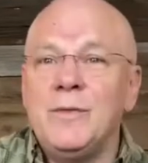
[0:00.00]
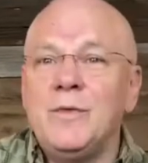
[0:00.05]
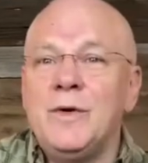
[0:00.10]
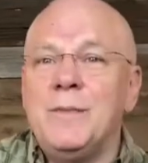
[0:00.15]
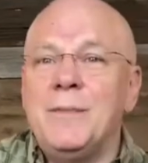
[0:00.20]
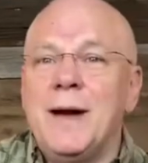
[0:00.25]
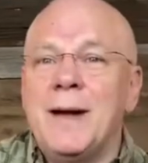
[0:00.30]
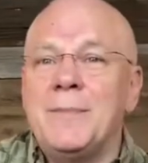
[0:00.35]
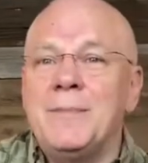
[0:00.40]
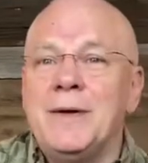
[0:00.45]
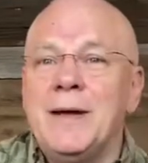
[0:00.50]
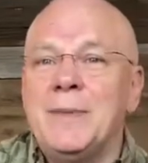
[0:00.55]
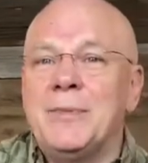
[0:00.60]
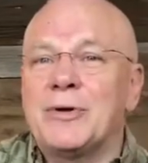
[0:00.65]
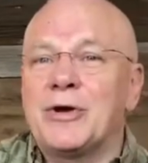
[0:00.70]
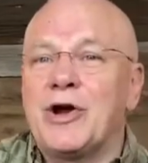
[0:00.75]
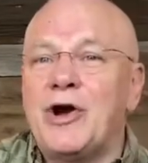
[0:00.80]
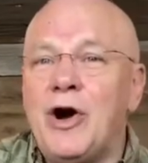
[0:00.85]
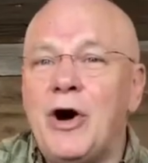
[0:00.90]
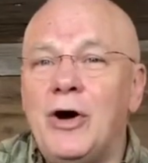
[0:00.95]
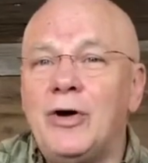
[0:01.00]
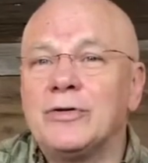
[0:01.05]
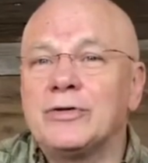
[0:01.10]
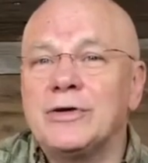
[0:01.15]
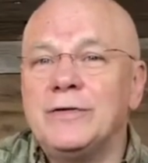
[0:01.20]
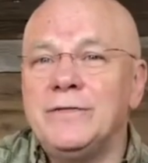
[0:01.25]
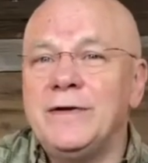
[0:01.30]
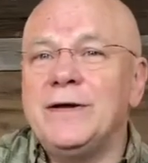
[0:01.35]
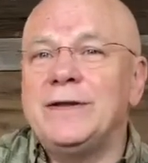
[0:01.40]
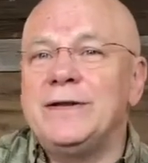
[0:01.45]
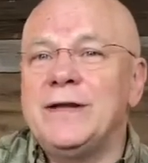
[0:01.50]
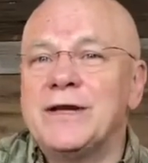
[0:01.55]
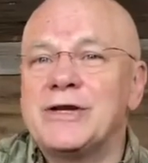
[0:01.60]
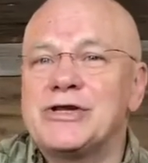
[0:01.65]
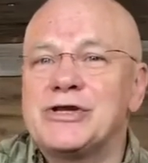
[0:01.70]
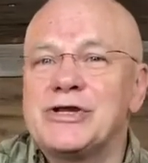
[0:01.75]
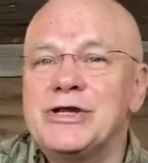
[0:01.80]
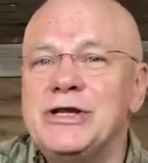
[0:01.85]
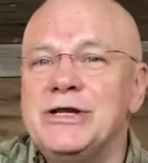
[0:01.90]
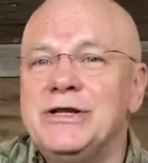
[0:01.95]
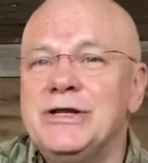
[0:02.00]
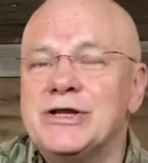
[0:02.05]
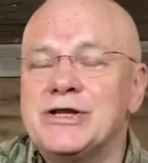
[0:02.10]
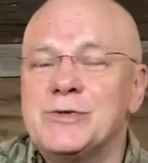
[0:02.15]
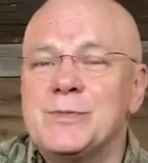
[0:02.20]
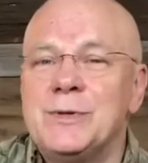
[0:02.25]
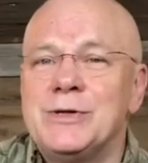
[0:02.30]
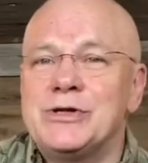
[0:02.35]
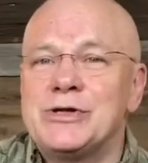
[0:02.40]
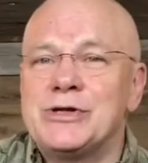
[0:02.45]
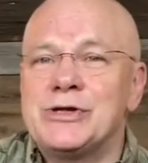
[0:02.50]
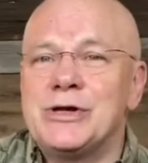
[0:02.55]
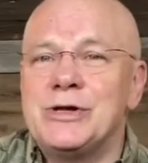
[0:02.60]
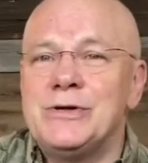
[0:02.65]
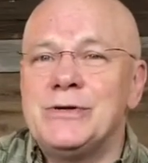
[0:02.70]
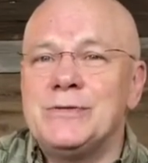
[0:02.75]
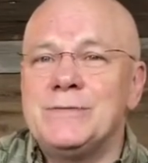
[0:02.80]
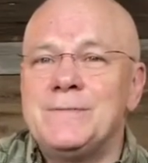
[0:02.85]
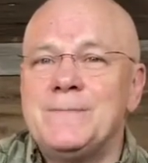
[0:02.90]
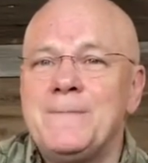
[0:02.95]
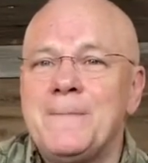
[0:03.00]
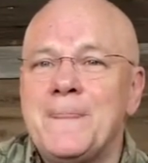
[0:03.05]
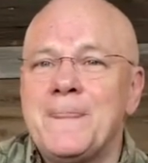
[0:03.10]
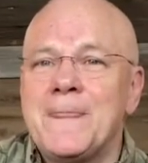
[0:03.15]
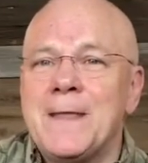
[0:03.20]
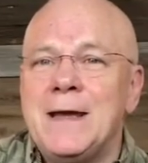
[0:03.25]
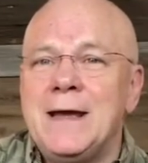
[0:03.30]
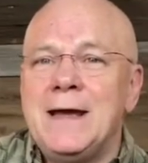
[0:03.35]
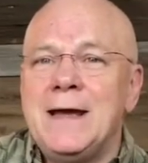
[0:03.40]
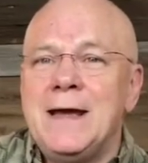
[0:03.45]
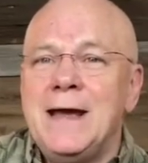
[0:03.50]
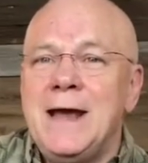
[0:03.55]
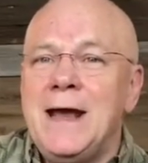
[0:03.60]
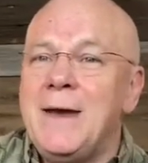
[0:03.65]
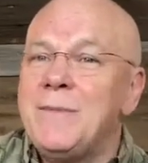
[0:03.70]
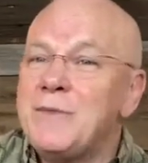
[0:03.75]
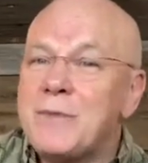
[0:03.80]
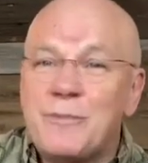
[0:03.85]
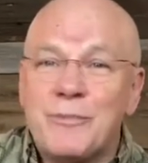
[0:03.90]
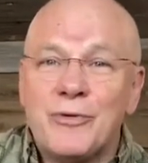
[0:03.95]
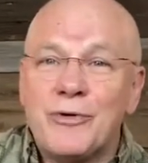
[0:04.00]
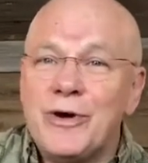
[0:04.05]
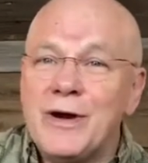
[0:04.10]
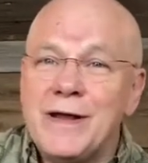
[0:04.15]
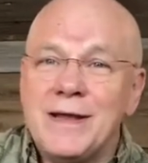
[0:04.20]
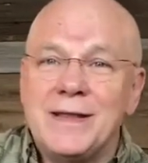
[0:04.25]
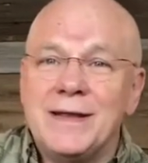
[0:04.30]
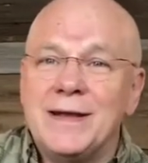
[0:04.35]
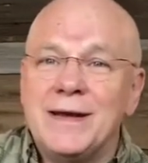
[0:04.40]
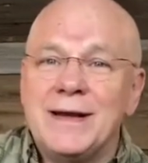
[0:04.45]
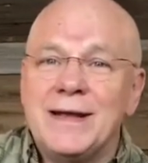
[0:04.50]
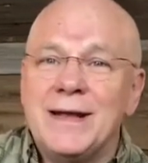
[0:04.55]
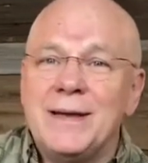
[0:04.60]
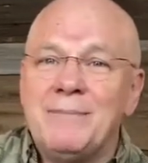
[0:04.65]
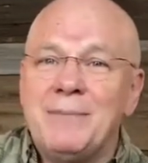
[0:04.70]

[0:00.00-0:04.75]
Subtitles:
we might be able to cultivate that seed that's been sown. And we pray that